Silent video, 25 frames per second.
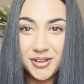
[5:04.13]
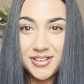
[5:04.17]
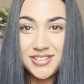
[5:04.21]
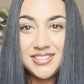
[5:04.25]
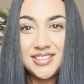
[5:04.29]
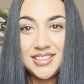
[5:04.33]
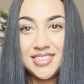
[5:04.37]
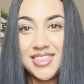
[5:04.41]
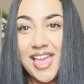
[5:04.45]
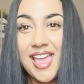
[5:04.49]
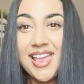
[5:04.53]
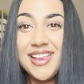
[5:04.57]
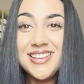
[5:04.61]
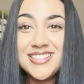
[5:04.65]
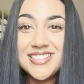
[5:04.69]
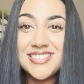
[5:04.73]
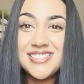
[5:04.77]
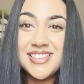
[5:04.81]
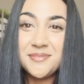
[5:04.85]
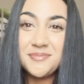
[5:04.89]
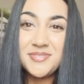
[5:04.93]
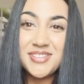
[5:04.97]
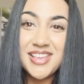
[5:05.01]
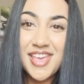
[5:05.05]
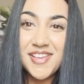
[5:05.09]
to the end of
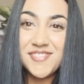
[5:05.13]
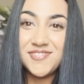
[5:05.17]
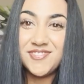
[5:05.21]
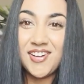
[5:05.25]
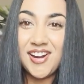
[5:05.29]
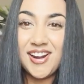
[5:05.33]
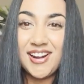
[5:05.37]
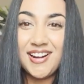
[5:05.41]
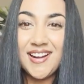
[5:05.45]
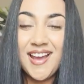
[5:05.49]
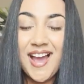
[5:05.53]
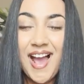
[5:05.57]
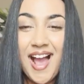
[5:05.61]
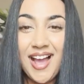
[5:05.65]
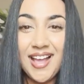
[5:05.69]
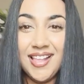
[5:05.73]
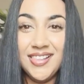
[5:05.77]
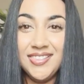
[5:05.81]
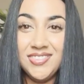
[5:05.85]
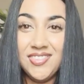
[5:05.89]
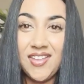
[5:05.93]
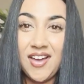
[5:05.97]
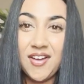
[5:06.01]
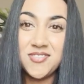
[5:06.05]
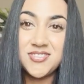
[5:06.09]
September
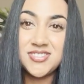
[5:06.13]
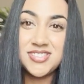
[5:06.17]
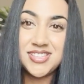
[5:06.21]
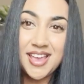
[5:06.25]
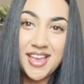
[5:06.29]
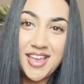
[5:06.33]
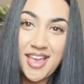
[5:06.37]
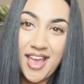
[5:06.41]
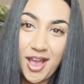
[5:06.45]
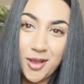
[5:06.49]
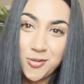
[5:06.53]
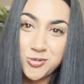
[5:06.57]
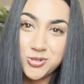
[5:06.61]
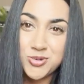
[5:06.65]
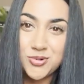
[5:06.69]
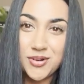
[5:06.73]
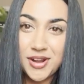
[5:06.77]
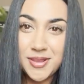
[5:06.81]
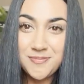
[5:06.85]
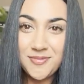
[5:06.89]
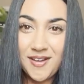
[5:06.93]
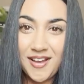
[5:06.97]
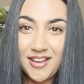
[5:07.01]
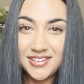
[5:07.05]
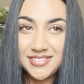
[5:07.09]
and that was it. I was
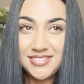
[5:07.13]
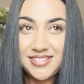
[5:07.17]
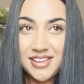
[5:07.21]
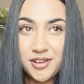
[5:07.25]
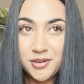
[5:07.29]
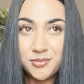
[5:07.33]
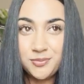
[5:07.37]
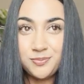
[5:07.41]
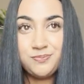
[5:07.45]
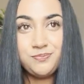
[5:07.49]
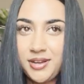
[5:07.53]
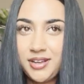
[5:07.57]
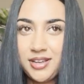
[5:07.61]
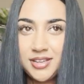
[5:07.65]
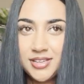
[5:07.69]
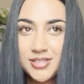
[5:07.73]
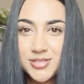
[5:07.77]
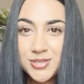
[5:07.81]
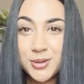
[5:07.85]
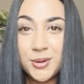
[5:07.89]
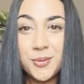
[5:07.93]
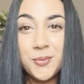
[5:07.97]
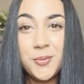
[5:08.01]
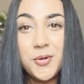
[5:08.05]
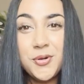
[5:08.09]
right back down.
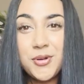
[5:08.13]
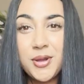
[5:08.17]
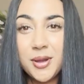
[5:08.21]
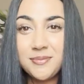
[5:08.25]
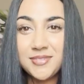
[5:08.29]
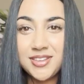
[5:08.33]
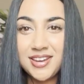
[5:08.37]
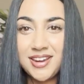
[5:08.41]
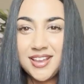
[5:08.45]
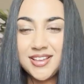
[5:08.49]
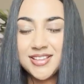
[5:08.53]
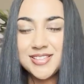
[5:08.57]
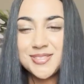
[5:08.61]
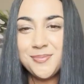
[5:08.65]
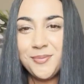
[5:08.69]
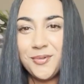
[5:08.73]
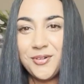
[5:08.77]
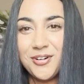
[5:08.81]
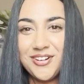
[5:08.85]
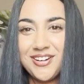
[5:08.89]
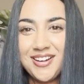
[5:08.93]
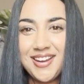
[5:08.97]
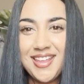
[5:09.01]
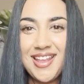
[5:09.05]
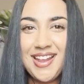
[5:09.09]
So I woke up the next
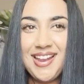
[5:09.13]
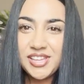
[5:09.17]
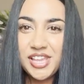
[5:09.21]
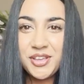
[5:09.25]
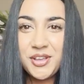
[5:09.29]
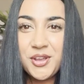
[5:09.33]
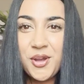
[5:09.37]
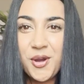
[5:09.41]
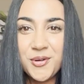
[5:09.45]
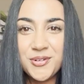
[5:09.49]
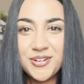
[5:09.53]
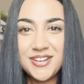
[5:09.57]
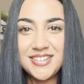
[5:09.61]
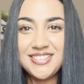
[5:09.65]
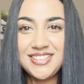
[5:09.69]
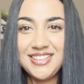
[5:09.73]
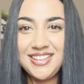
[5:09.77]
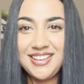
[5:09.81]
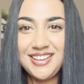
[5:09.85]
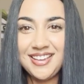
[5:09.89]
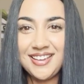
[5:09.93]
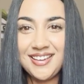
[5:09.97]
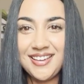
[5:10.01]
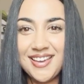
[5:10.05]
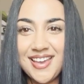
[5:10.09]
morning, got
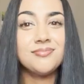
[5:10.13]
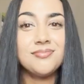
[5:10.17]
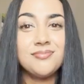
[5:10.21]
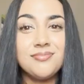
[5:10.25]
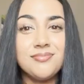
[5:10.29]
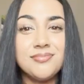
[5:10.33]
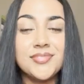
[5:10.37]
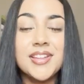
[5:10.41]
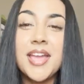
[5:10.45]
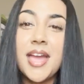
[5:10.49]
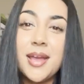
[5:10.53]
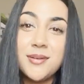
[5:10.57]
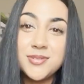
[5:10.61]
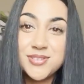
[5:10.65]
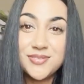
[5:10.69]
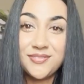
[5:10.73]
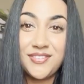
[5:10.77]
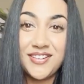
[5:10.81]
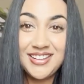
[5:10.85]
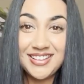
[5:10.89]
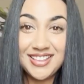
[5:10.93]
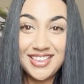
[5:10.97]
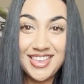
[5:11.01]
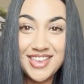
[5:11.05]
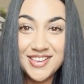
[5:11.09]
ready. I was
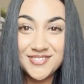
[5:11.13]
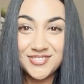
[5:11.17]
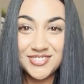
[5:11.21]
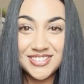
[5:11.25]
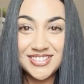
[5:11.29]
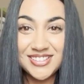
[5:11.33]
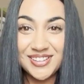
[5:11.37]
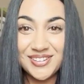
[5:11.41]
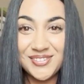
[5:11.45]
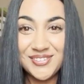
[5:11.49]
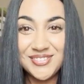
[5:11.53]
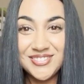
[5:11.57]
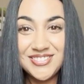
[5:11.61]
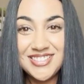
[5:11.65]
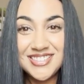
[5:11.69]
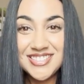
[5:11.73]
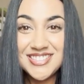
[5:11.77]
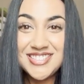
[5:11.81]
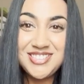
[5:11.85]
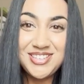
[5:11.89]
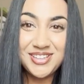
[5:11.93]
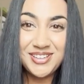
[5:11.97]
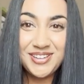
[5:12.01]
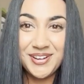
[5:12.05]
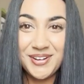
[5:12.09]
finally able to go to the
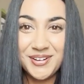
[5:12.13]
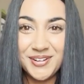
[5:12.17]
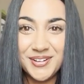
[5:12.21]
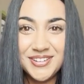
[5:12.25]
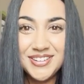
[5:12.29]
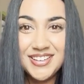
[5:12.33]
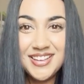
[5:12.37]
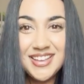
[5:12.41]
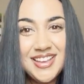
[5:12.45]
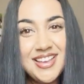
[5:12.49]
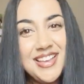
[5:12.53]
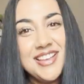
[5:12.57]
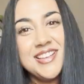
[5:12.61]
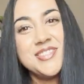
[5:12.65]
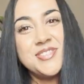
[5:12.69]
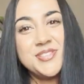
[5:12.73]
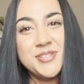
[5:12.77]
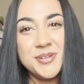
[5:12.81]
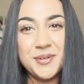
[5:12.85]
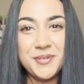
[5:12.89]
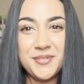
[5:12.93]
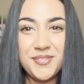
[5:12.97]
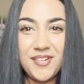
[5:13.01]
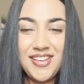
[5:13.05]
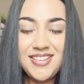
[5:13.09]
studio.
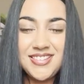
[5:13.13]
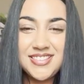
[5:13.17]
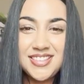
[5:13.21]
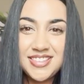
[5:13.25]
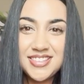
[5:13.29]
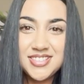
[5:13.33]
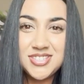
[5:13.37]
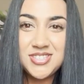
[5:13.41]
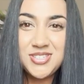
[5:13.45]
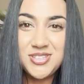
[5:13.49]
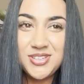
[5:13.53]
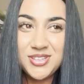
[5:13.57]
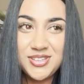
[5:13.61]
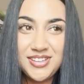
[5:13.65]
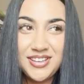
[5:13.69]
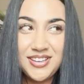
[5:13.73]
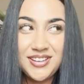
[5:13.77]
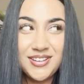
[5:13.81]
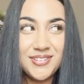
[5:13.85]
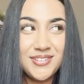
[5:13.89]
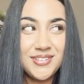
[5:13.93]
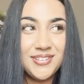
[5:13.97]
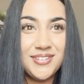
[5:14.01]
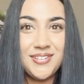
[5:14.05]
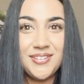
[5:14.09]
So went to the
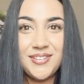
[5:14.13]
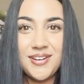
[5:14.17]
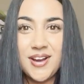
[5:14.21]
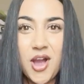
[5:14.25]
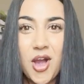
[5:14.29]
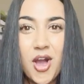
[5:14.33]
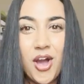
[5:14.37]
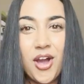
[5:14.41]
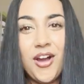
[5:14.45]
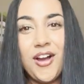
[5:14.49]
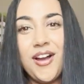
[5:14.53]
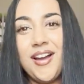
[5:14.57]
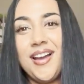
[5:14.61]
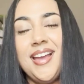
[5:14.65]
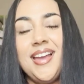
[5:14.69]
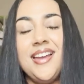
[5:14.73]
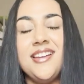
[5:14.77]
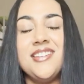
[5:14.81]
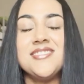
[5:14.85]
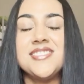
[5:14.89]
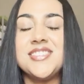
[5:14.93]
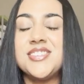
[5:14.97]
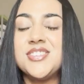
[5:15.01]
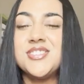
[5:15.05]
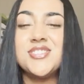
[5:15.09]
studio. Oh,
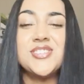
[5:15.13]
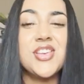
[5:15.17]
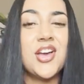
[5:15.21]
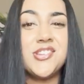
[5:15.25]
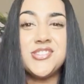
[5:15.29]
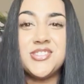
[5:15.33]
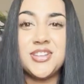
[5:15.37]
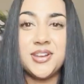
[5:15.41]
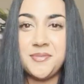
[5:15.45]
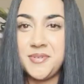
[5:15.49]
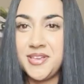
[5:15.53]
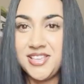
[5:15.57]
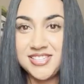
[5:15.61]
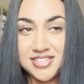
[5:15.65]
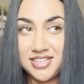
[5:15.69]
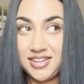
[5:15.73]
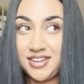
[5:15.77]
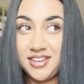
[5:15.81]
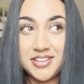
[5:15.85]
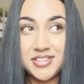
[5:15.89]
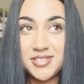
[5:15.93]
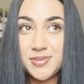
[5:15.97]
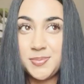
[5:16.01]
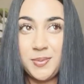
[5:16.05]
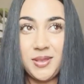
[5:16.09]
it was such an amazing
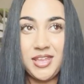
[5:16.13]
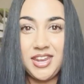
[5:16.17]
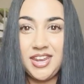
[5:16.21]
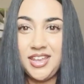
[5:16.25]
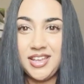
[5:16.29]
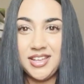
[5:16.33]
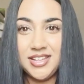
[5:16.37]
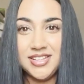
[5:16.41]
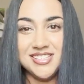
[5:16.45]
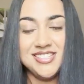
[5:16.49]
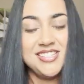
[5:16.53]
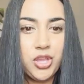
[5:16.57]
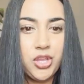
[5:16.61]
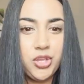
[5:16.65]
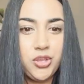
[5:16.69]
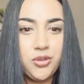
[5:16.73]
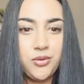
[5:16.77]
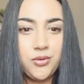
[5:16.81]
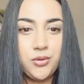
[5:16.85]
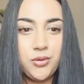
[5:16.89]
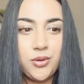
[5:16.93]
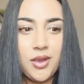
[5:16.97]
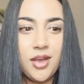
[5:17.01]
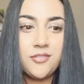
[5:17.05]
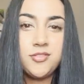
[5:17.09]
experience.
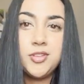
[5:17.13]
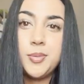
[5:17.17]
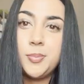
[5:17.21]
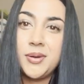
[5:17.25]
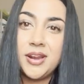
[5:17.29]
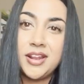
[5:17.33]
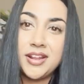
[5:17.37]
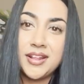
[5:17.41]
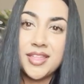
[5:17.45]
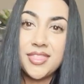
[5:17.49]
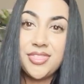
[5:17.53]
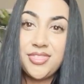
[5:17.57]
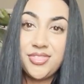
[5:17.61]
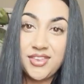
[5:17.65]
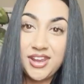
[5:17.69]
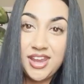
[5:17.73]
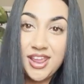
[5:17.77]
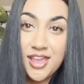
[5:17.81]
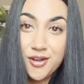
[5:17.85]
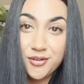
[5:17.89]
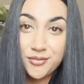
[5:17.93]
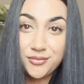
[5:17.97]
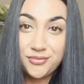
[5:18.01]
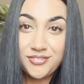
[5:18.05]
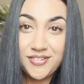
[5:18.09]
You have to bring 3
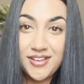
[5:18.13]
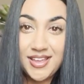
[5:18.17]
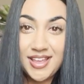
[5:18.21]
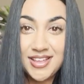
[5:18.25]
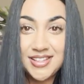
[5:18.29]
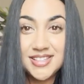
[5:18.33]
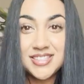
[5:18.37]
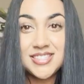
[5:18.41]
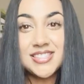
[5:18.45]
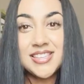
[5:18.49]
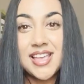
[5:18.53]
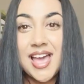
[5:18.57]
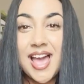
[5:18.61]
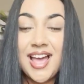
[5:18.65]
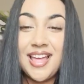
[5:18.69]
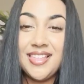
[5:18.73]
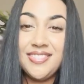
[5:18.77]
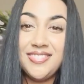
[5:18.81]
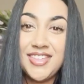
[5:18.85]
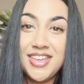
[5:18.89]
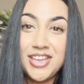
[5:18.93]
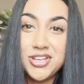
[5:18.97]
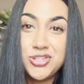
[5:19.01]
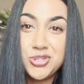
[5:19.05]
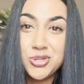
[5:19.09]
outfits and
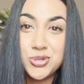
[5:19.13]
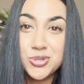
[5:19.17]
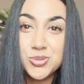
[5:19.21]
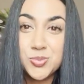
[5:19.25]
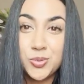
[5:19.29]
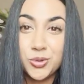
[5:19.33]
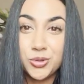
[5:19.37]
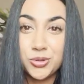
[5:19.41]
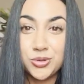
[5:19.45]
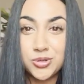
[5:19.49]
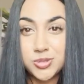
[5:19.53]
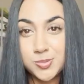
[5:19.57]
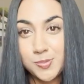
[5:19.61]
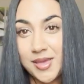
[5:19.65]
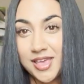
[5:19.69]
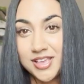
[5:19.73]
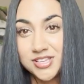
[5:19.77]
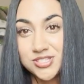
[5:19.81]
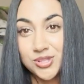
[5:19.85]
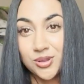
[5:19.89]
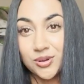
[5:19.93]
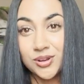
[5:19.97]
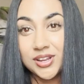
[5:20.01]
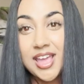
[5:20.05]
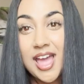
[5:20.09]
they choose what looks
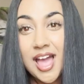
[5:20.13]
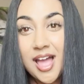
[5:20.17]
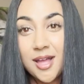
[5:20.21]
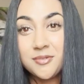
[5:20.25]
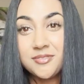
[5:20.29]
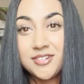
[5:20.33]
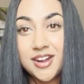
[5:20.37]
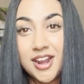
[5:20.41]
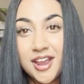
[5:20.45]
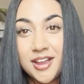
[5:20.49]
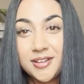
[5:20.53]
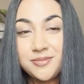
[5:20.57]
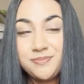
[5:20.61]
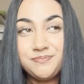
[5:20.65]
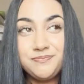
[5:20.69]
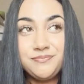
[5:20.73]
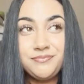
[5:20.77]
best on camera.